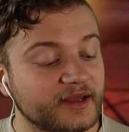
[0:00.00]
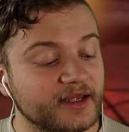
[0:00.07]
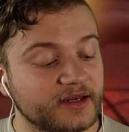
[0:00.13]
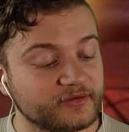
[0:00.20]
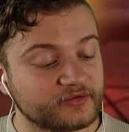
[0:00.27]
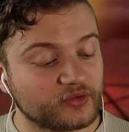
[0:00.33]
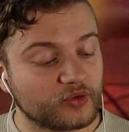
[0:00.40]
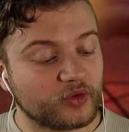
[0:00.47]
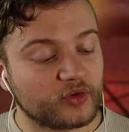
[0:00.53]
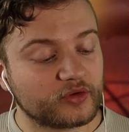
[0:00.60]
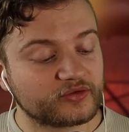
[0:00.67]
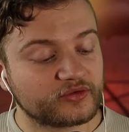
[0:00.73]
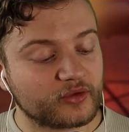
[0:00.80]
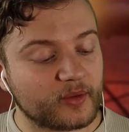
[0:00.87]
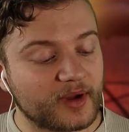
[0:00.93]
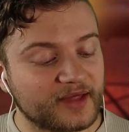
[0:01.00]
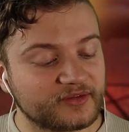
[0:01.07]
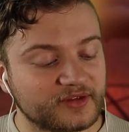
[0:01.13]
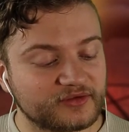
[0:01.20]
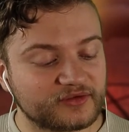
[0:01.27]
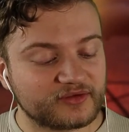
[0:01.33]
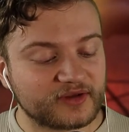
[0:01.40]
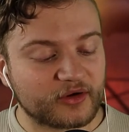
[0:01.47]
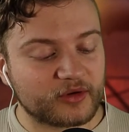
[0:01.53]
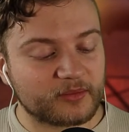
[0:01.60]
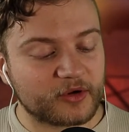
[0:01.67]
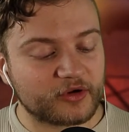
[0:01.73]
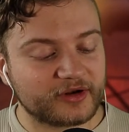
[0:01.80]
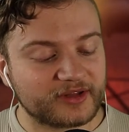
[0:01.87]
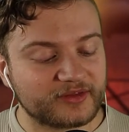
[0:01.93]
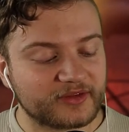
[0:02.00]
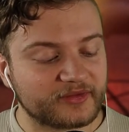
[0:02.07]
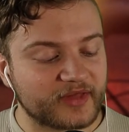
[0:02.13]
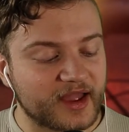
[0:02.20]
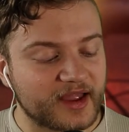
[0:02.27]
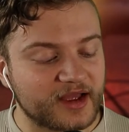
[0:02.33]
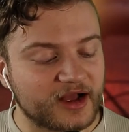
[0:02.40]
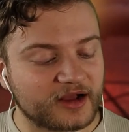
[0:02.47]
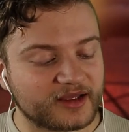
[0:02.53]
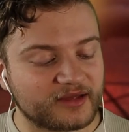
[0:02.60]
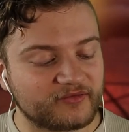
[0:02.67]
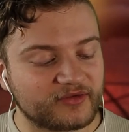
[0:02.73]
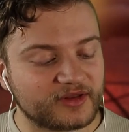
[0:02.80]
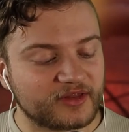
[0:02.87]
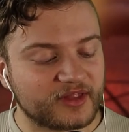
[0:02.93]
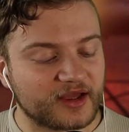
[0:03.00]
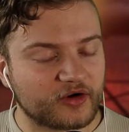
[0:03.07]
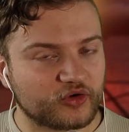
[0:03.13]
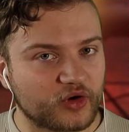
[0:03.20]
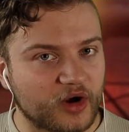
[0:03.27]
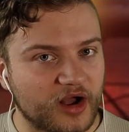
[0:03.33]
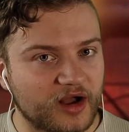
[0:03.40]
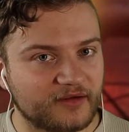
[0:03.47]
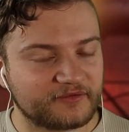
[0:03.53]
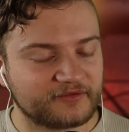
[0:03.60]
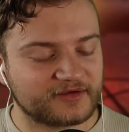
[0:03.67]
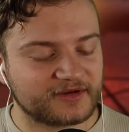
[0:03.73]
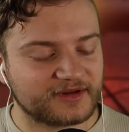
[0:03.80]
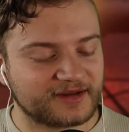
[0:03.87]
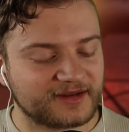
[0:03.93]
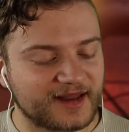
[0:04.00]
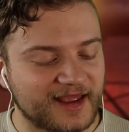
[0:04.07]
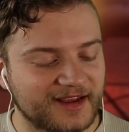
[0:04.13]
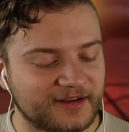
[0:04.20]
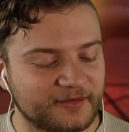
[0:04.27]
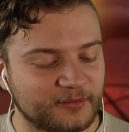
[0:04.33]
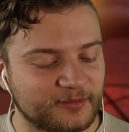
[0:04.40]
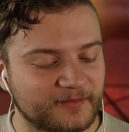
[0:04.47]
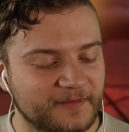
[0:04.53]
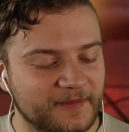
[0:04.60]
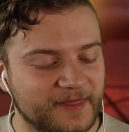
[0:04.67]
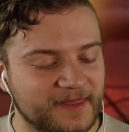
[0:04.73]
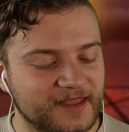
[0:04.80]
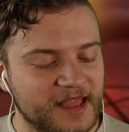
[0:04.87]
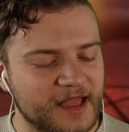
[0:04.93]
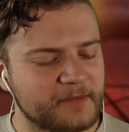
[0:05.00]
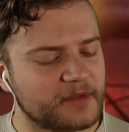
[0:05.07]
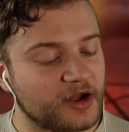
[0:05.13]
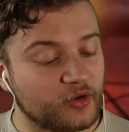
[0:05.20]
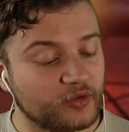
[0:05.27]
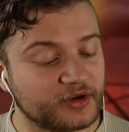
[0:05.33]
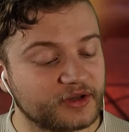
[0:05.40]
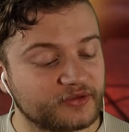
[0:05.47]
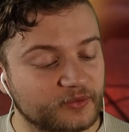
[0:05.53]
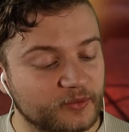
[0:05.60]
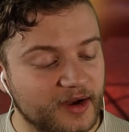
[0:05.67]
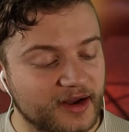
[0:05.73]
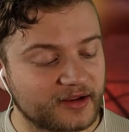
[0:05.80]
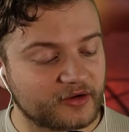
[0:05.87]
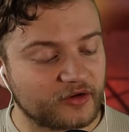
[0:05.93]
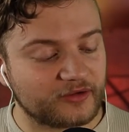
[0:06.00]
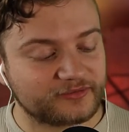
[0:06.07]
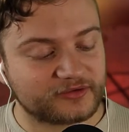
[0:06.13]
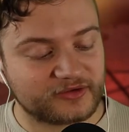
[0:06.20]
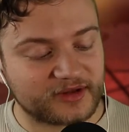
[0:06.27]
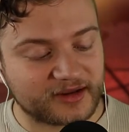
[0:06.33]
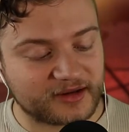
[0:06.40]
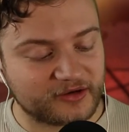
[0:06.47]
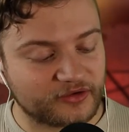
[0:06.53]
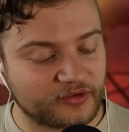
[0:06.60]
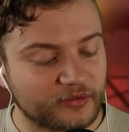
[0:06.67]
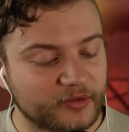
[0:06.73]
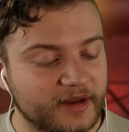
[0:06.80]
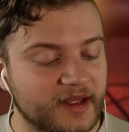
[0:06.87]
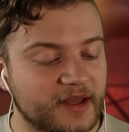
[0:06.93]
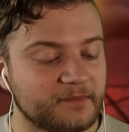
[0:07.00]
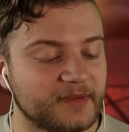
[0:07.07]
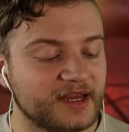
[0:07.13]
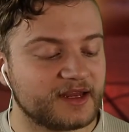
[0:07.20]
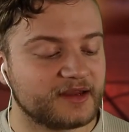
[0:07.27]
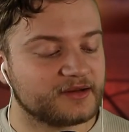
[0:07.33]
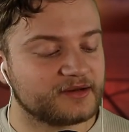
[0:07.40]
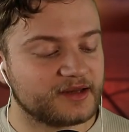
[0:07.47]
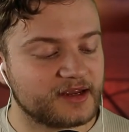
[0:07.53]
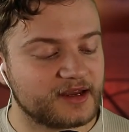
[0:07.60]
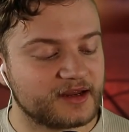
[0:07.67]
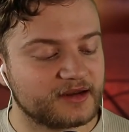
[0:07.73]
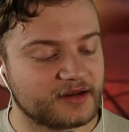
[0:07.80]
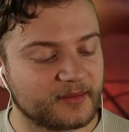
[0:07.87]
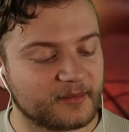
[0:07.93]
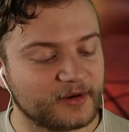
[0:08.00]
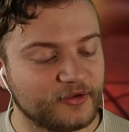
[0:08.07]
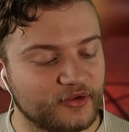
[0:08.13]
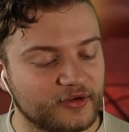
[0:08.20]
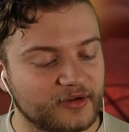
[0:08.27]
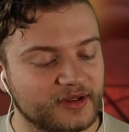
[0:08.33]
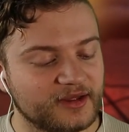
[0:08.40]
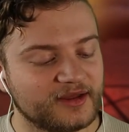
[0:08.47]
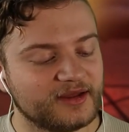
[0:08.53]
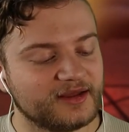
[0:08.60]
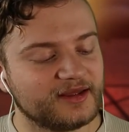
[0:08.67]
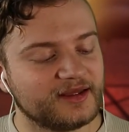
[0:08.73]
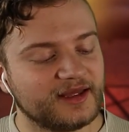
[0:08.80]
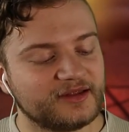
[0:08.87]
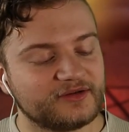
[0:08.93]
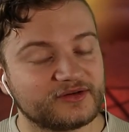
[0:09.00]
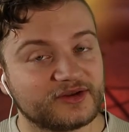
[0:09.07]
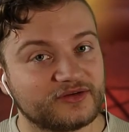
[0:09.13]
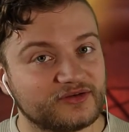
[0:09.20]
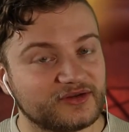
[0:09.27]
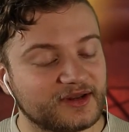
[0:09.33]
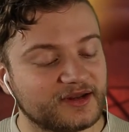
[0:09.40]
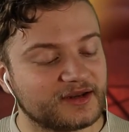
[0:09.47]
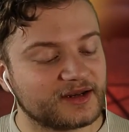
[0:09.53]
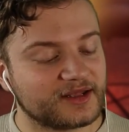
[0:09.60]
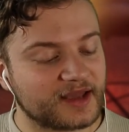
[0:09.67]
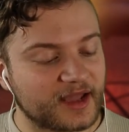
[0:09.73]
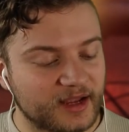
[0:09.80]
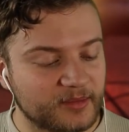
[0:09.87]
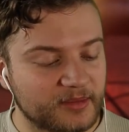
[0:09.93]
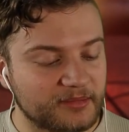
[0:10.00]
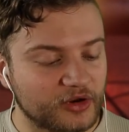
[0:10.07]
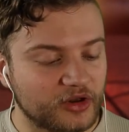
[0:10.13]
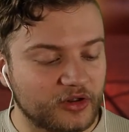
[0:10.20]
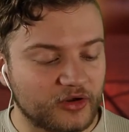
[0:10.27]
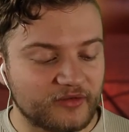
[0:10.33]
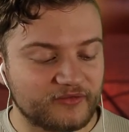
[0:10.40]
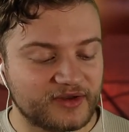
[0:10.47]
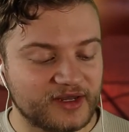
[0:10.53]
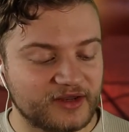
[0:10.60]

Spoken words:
It is also at this ceremony that they are given their craft name. By holding the rank of second degree, a BDW is considered capable of